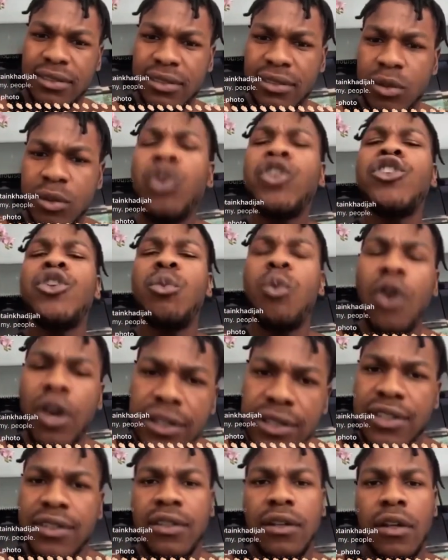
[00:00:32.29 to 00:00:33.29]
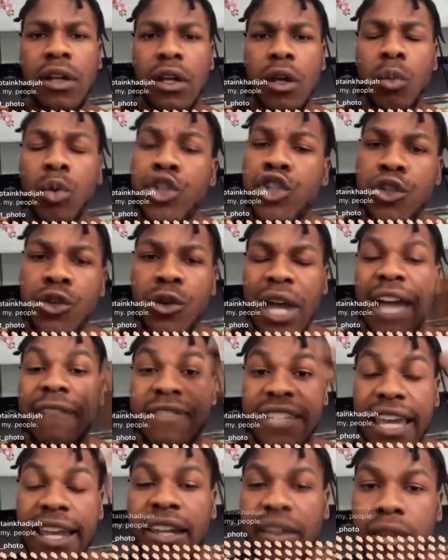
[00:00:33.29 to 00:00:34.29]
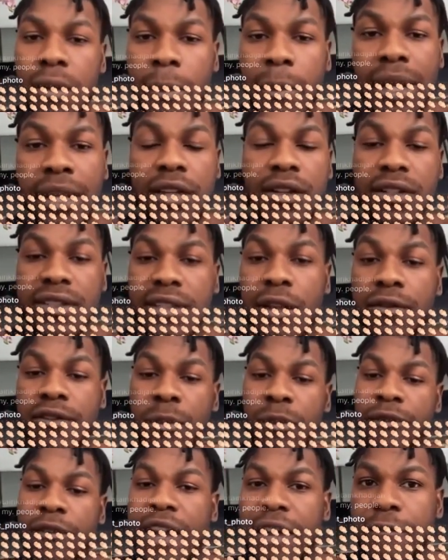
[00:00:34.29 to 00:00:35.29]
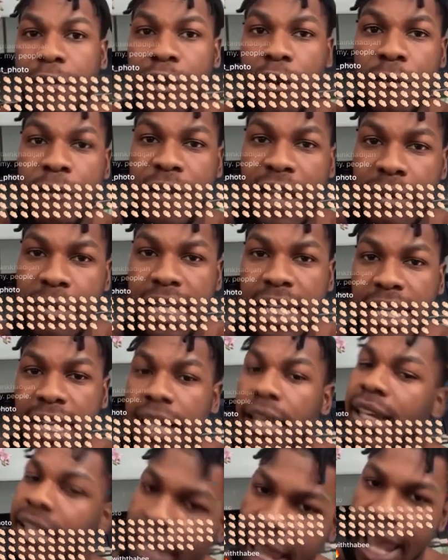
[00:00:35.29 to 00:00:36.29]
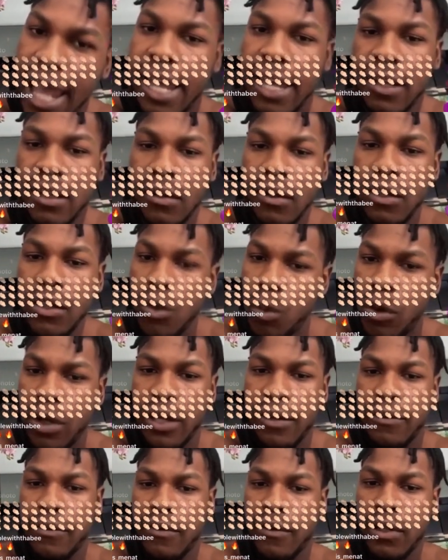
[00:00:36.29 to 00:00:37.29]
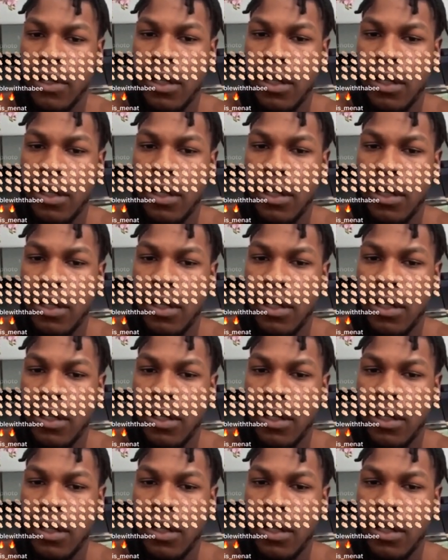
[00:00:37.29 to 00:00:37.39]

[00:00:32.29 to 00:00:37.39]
What do you want? Would you not have taken the money yourself to provide for your family? Yeah, you would have.